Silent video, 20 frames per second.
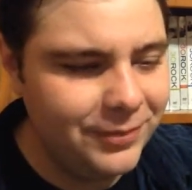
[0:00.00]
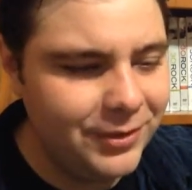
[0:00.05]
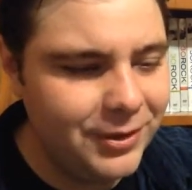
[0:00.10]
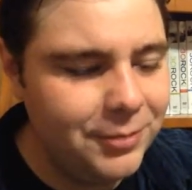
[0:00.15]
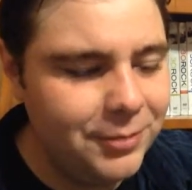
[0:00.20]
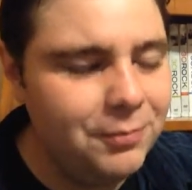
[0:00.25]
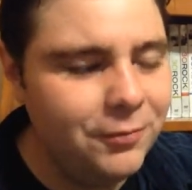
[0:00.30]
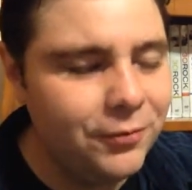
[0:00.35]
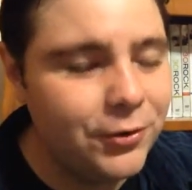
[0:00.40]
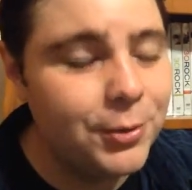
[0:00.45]

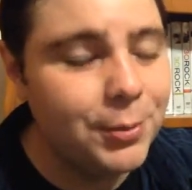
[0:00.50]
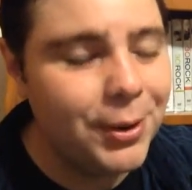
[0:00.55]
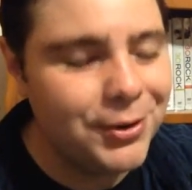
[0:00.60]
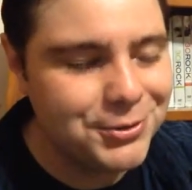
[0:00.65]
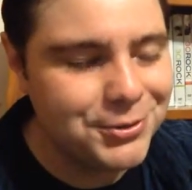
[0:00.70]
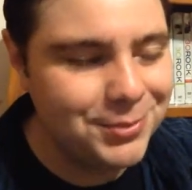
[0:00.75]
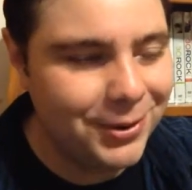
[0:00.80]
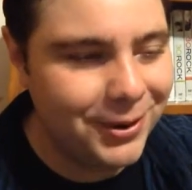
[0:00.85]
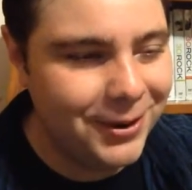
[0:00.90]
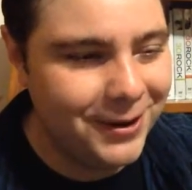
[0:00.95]
in, for the
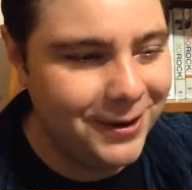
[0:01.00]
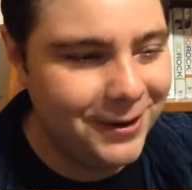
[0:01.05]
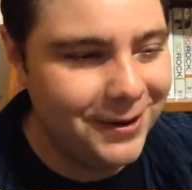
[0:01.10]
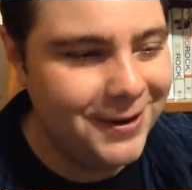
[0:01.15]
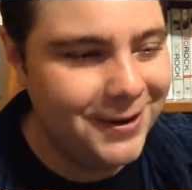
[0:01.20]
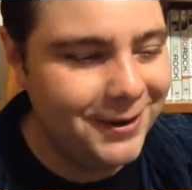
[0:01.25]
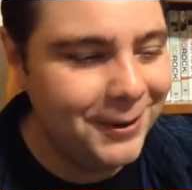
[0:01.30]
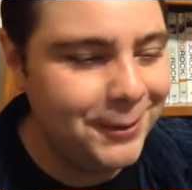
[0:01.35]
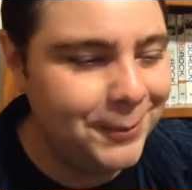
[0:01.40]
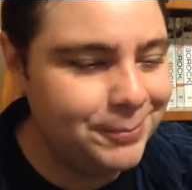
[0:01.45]
most part.
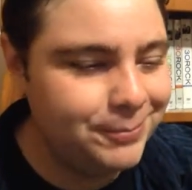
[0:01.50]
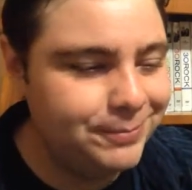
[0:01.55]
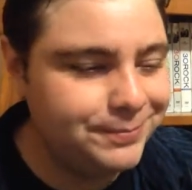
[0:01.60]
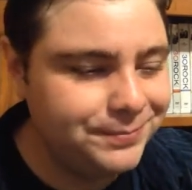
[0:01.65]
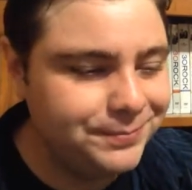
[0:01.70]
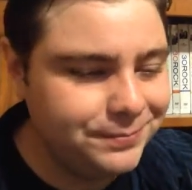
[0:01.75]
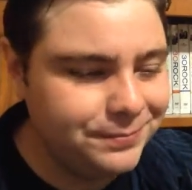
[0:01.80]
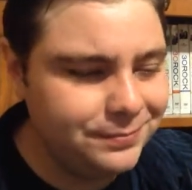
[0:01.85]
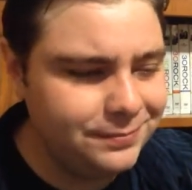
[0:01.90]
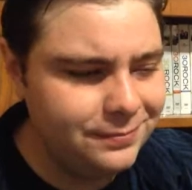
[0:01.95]
Um,
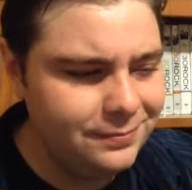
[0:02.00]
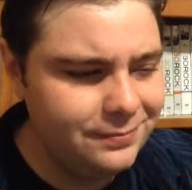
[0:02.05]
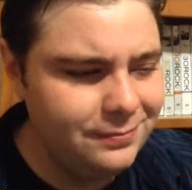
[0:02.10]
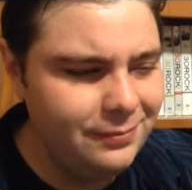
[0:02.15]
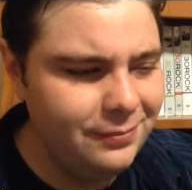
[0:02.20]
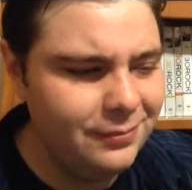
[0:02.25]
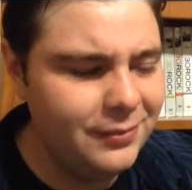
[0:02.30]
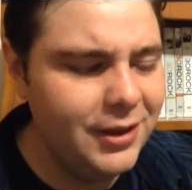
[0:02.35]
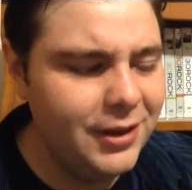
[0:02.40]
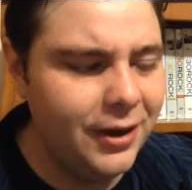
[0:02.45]

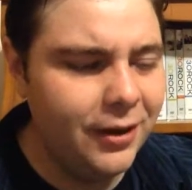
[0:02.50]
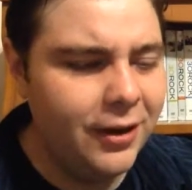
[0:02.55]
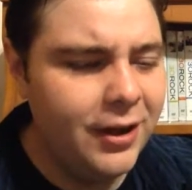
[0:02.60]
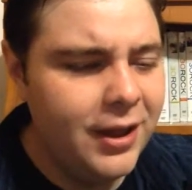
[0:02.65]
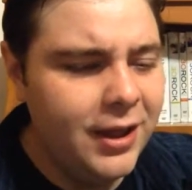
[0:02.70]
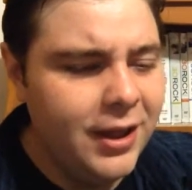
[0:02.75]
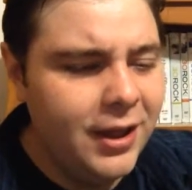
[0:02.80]
yeah,